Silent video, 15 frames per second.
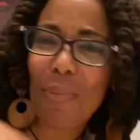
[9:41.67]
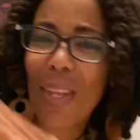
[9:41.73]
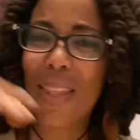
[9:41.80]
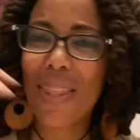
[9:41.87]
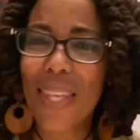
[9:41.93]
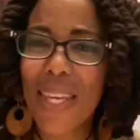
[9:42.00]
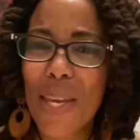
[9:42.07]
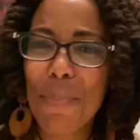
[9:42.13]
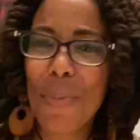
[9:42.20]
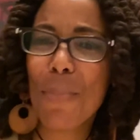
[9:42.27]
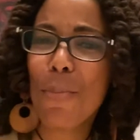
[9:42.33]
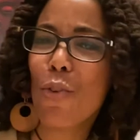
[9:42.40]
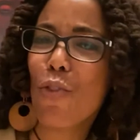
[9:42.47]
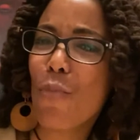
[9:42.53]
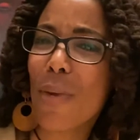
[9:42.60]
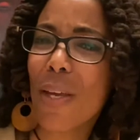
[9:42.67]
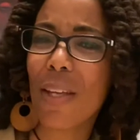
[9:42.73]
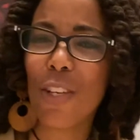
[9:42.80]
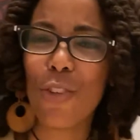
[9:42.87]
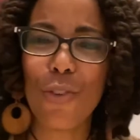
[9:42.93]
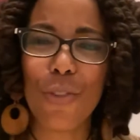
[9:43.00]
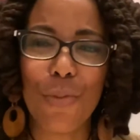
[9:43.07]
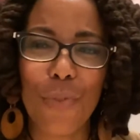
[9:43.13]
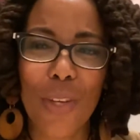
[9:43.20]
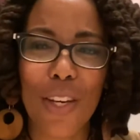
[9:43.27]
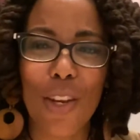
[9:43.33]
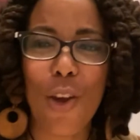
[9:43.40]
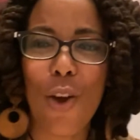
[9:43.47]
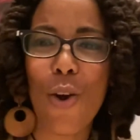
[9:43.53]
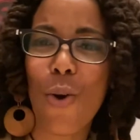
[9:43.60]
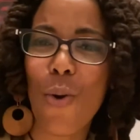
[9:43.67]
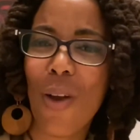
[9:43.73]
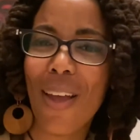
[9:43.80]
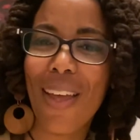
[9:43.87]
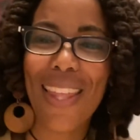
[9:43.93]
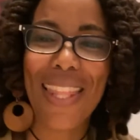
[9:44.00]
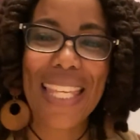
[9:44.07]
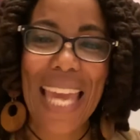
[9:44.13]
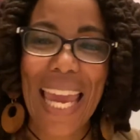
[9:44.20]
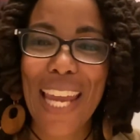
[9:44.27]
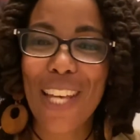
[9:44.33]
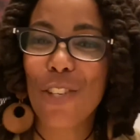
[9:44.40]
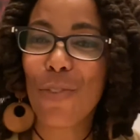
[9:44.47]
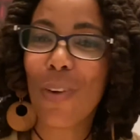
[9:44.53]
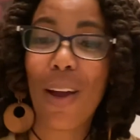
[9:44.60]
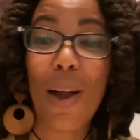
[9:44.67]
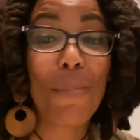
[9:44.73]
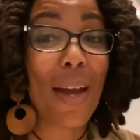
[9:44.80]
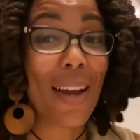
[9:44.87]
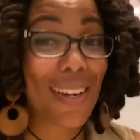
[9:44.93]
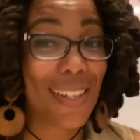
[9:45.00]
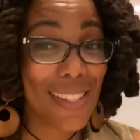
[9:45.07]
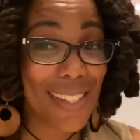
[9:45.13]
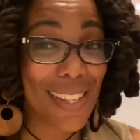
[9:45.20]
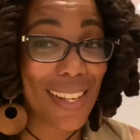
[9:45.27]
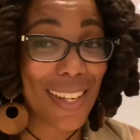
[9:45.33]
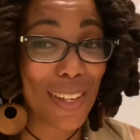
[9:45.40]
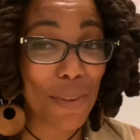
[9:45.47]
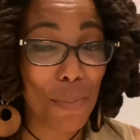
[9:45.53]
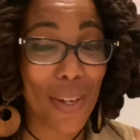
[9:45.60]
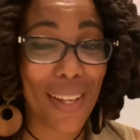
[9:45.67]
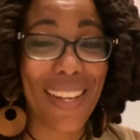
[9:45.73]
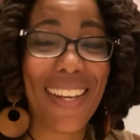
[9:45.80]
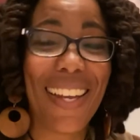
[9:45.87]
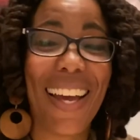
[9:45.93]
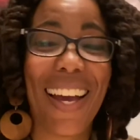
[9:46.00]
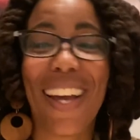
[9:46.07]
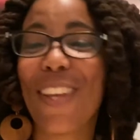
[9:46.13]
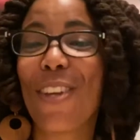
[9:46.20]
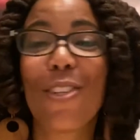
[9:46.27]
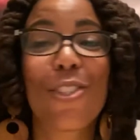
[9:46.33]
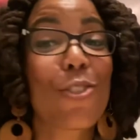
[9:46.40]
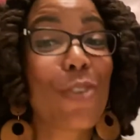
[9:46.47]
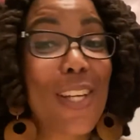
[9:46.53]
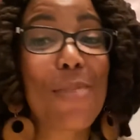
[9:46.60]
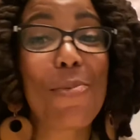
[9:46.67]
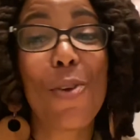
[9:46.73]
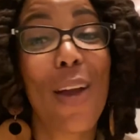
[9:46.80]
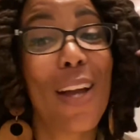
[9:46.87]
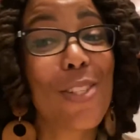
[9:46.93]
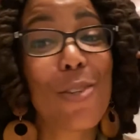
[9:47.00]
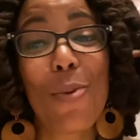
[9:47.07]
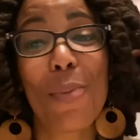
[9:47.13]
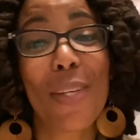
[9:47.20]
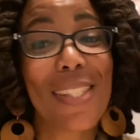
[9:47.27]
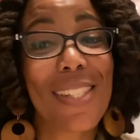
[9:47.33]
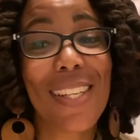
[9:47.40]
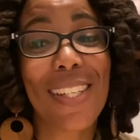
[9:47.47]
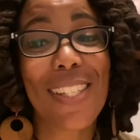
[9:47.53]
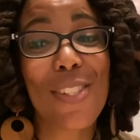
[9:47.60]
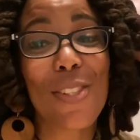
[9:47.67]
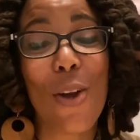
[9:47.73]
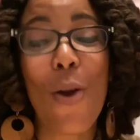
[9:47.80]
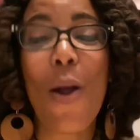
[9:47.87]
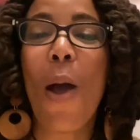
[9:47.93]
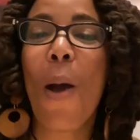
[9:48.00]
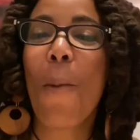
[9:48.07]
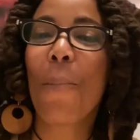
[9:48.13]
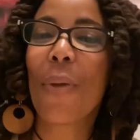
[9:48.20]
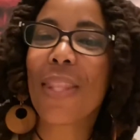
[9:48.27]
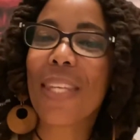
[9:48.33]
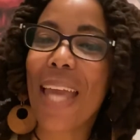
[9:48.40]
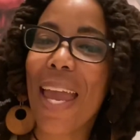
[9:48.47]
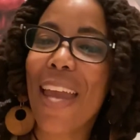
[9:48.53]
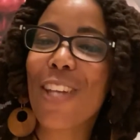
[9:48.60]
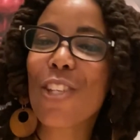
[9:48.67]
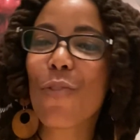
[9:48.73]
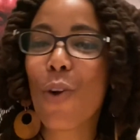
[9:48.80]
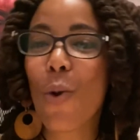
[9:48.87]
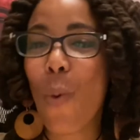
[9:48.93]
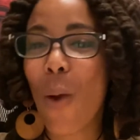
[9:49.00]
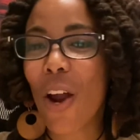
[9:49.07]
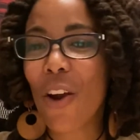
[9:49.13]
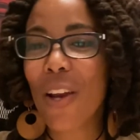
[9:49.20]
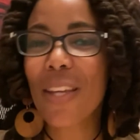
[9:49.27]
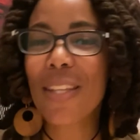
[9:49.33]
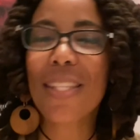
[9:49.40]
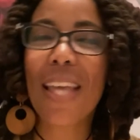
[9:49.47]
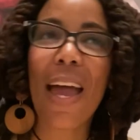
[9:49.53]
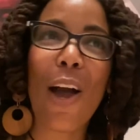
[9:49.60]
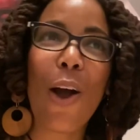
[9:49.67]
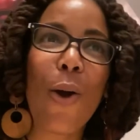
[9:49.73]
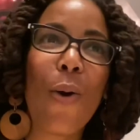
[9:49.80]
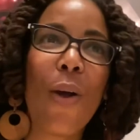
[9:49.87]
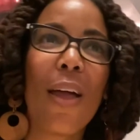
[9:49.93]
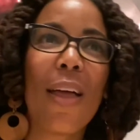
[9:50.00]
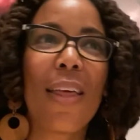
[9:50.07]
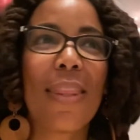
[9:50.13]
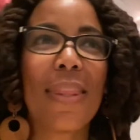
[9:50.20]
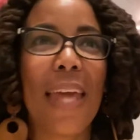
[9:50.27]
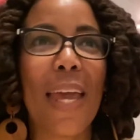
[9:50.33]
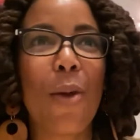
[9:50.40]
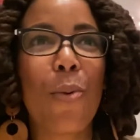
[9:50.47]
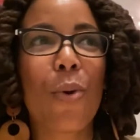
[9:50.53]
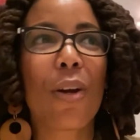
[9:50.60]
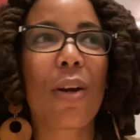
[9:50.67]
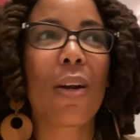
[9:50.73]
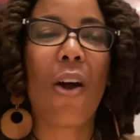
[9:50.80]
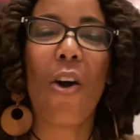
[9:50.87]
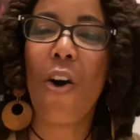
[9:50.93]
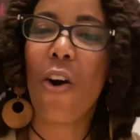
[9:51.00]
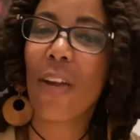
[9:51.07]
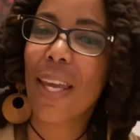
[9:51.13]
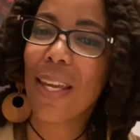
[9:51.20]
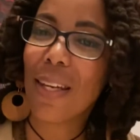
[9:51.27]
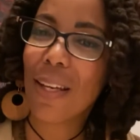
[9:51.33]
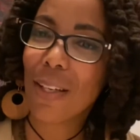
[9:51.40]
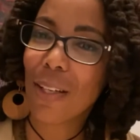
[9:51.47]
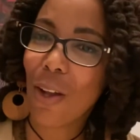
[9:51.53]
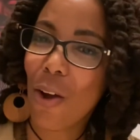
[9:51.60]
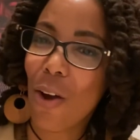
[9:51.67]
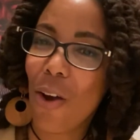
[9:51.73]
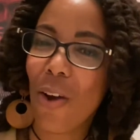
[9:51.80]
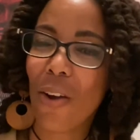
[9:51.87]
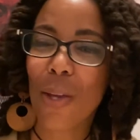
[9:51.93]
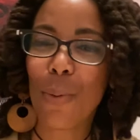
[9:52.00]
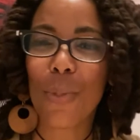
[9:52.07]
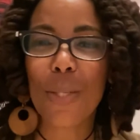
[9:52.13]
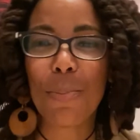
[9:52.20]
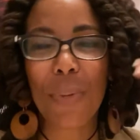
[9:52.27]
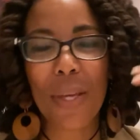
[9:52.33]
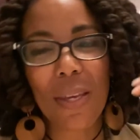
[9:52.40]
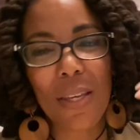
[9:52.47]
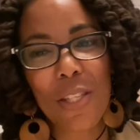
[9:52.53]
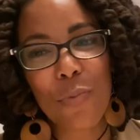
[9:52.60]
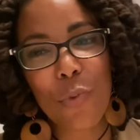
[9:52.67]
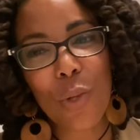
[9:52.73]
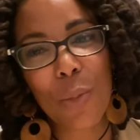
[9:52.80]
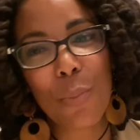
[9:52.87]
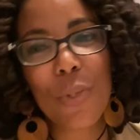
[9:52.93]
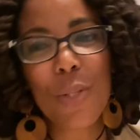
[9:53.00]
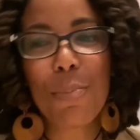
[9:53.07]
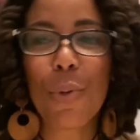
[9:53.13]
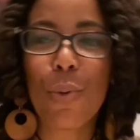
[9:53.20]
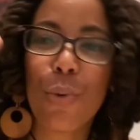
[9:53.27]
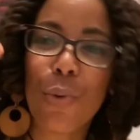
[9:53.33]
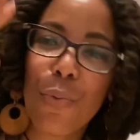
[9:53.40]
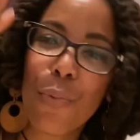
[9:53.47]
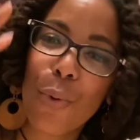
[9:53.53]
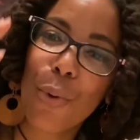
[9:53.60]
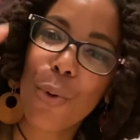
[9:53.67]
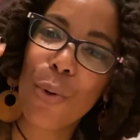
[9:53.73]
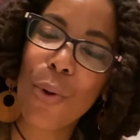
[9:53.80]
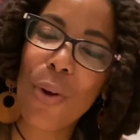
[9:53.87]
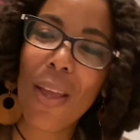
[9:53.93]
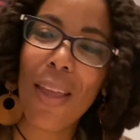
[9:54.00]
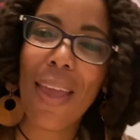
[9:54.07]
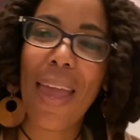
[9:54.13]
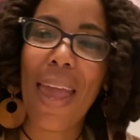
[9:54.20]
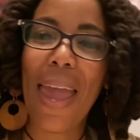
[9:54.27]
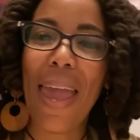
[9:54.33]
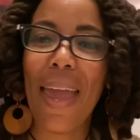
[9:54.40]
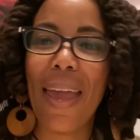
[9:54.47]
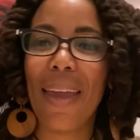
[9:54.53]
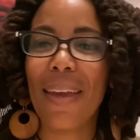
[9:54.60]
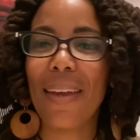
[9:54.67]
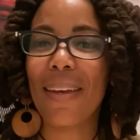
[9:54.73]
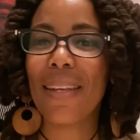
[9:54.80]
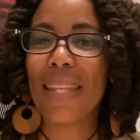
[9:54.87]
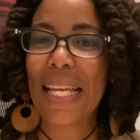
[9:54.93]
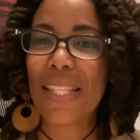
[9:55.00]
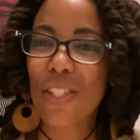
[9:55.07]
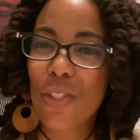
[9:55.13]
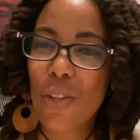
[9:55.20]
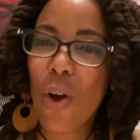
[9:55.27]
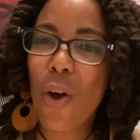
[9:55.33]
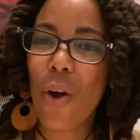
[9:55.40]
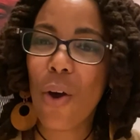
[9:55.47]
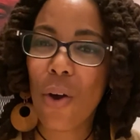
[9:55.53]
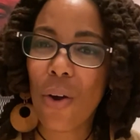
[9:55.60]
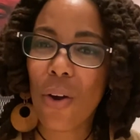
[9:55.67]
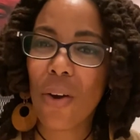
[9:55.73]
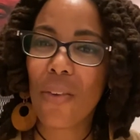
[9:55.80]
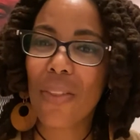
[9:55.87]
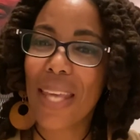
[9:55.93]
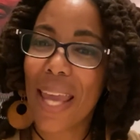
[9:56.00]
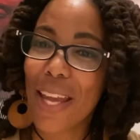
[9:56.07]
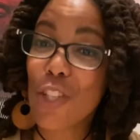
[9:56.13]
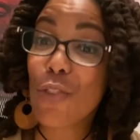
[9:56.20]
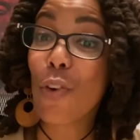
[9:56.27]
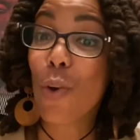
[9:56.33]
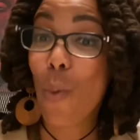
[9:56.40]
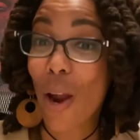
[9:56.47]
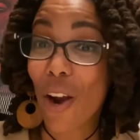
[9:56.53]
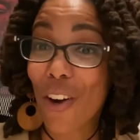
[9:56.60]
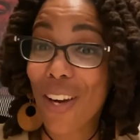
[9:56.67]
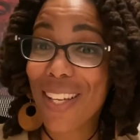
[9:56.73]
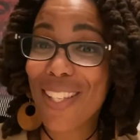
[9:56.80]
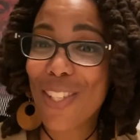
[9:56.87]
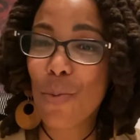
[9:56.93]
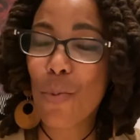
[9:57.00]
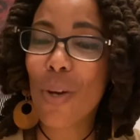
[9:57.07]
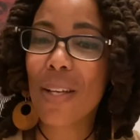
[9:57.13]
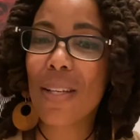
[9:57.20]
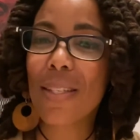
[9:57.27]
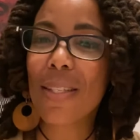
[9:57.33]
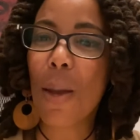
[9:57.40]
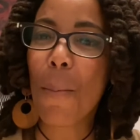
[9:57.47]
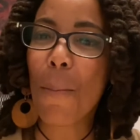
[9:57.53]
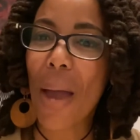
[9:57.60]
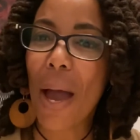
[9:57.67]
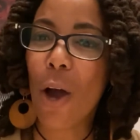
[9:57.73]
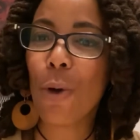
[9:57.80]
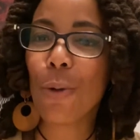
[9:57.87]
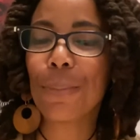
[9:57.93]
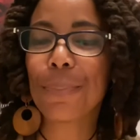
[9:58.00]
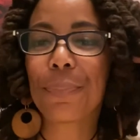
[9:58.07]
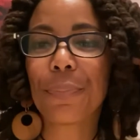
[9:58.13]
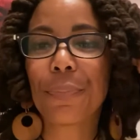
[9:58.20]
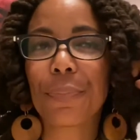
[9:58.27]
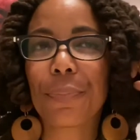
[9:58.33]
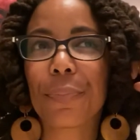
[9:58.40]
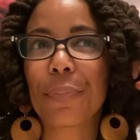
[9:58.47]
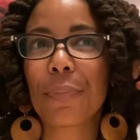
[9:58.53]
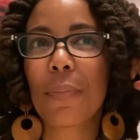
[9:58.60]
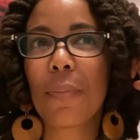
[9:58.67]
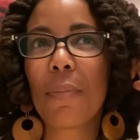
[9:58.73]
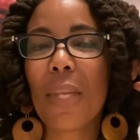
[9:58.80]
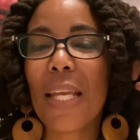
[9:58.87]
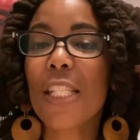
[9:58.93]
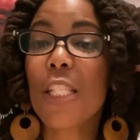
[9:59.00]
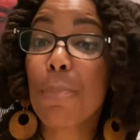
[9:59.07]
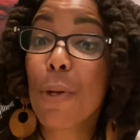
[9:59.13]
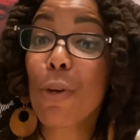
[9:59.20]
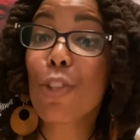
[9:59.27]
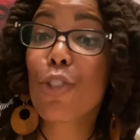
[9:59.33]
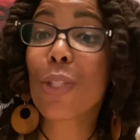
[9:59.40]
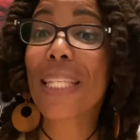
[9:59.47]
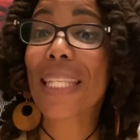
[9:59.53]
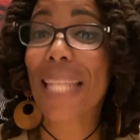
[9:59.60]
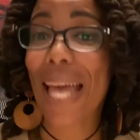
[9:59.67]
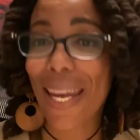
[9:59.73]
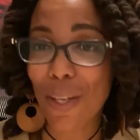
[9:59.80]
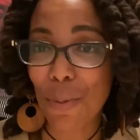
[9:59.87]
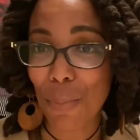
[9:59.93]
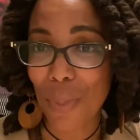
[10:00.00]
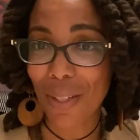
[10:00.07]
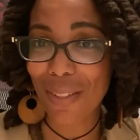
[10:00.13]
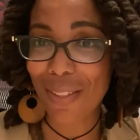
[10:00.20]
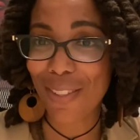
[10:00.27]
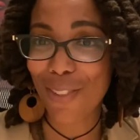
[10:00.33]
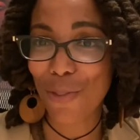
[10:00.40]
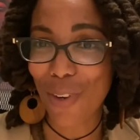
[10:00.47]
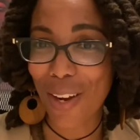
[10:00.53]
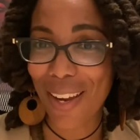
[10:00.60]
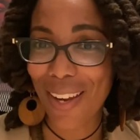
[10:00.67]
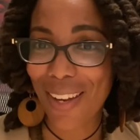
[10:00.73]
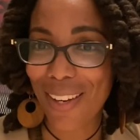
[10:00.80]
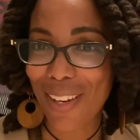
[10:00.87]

The hippie movement, the video, the age of, I'm not going to sing it, but trust me, you guys don't want me to sing this song, but the age of Aquarius, how they were all getting along. It was peaceful. It was beautiful. And that song, The Age of Aquarius, was about spiritual enlightenment, right?